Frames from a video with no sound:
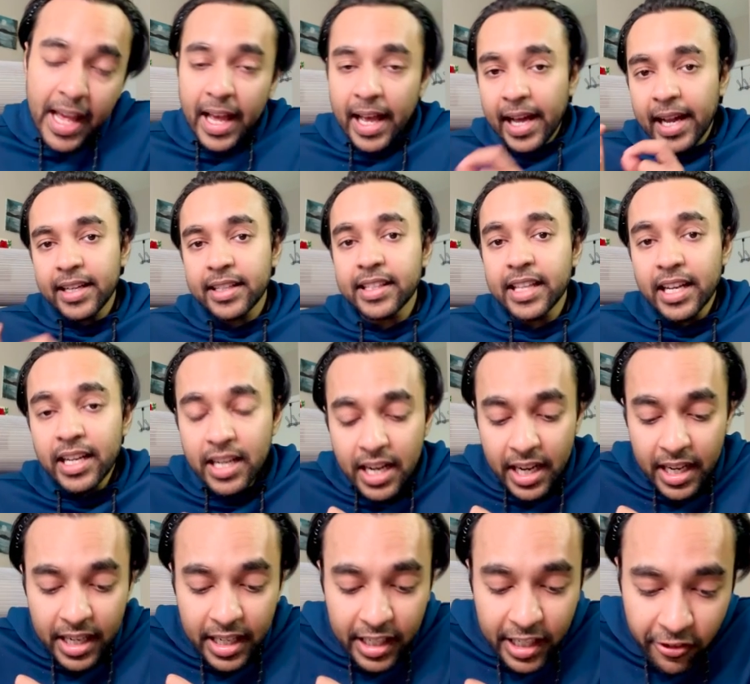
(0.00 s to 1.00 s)
and then
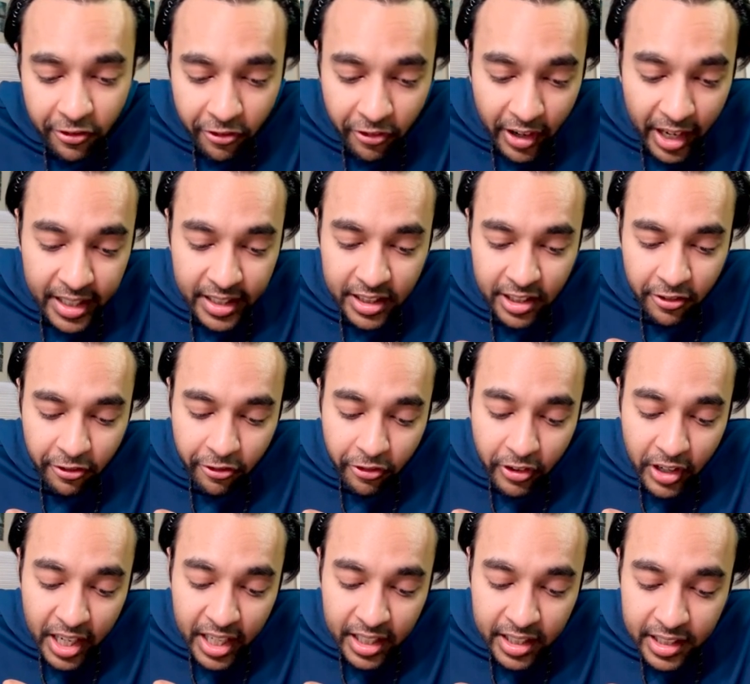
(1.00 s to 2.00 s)
define the
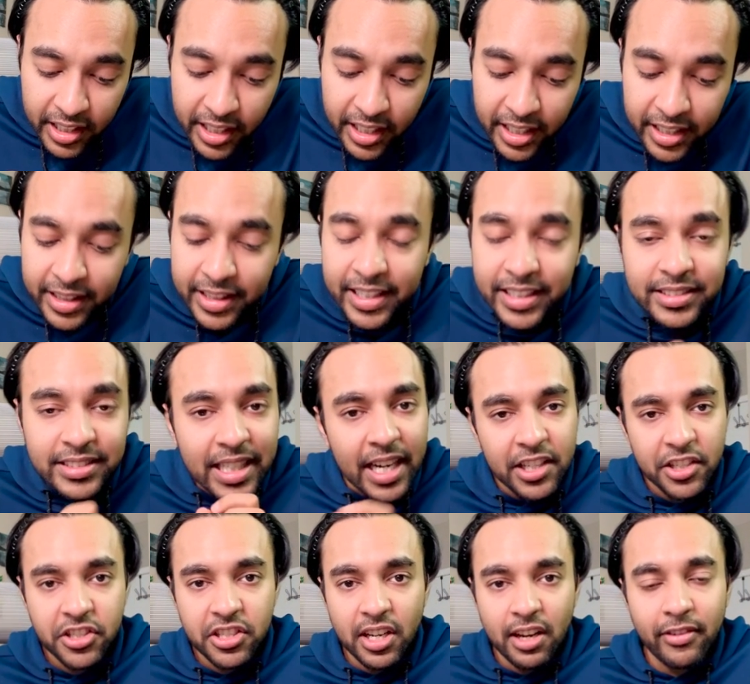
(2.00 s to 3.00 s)
weight in this
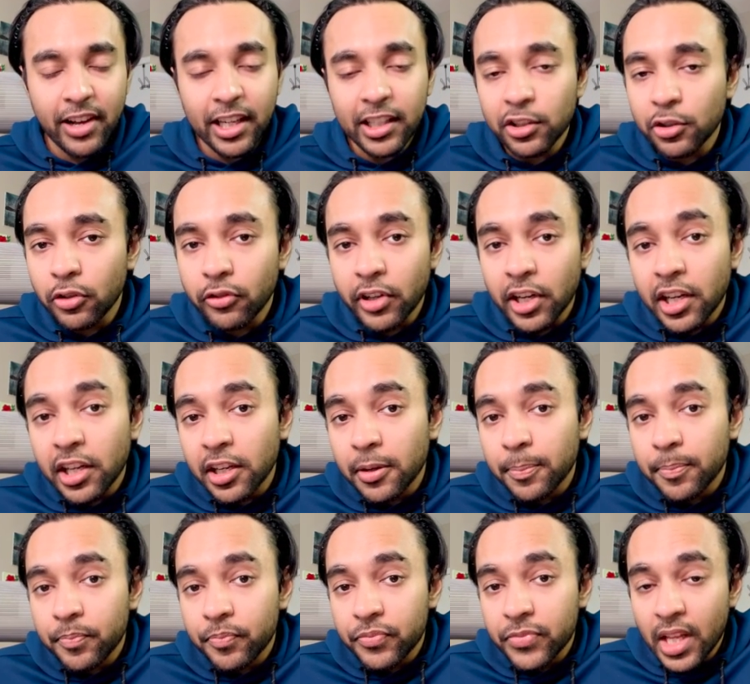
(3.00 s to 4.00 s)
additional value over here.
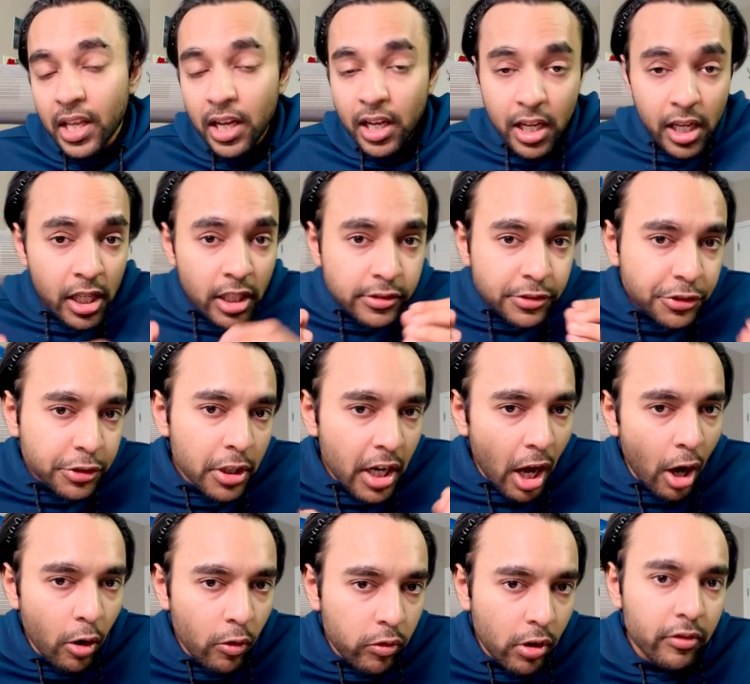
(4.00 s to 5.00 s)
So
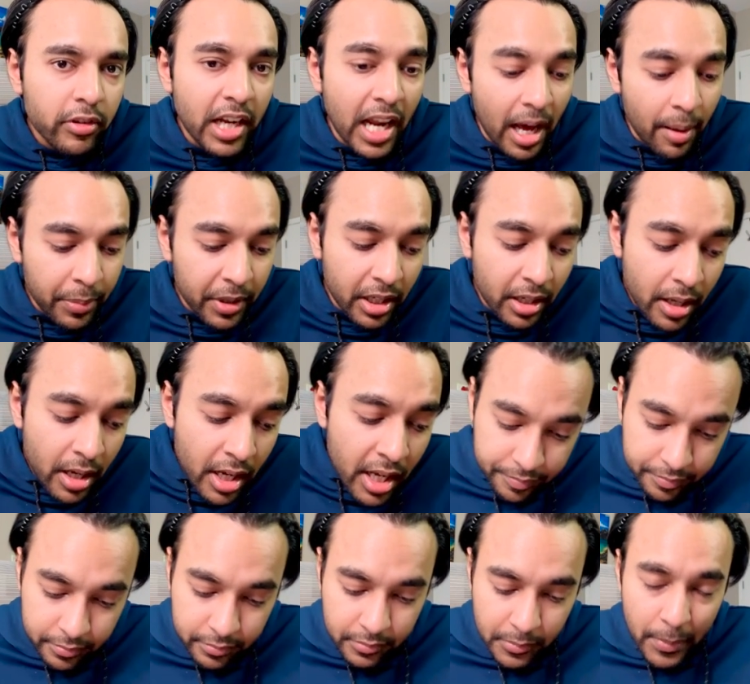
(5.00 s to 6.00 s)
now what will happen?
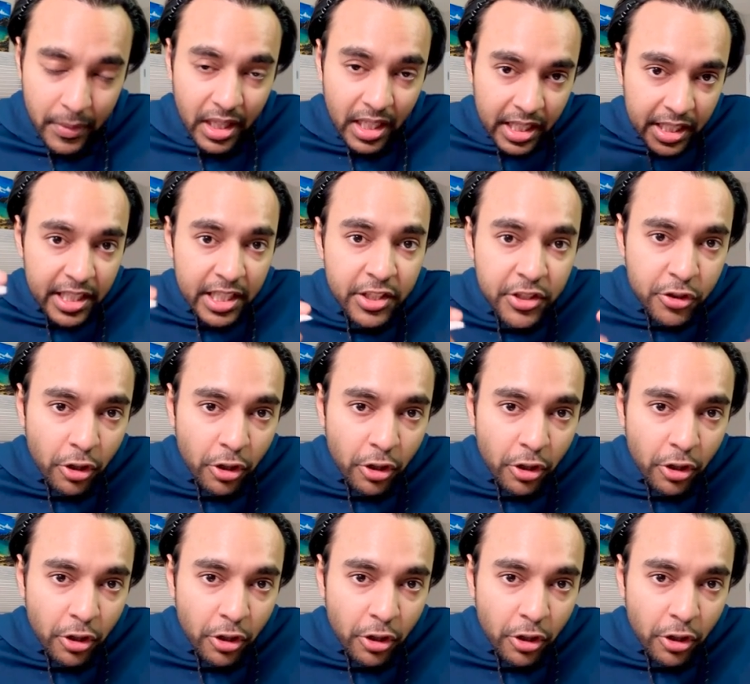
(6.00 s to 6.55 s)
Each